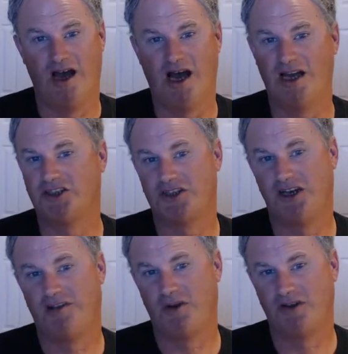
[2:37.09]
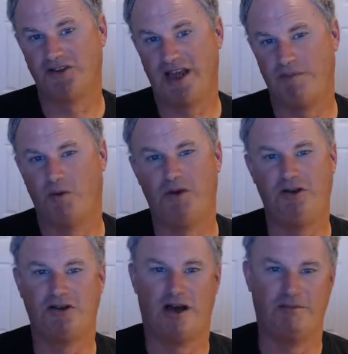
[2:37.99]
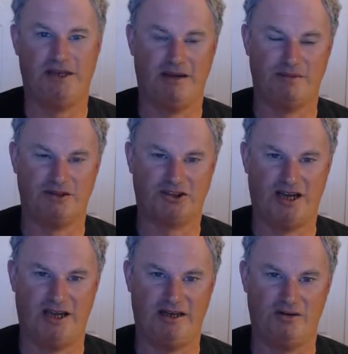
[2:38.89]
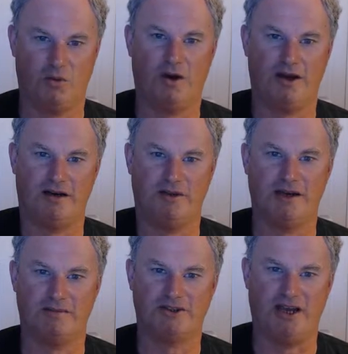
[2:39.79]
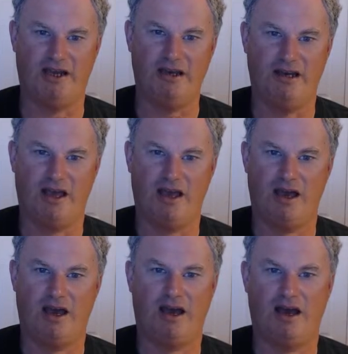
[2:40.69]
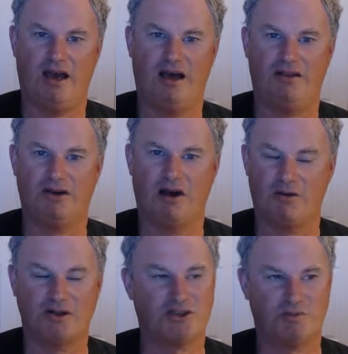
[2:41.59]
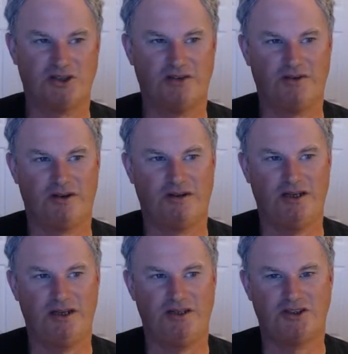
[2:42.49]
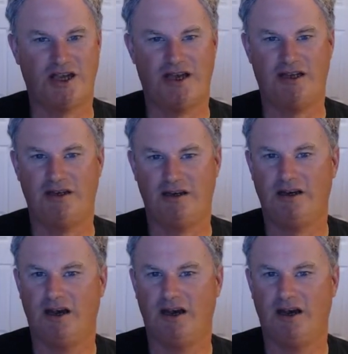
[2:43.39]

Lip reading: Just to give you an example, when Utah became a state, or wanted to become a state, the Congress specifically said,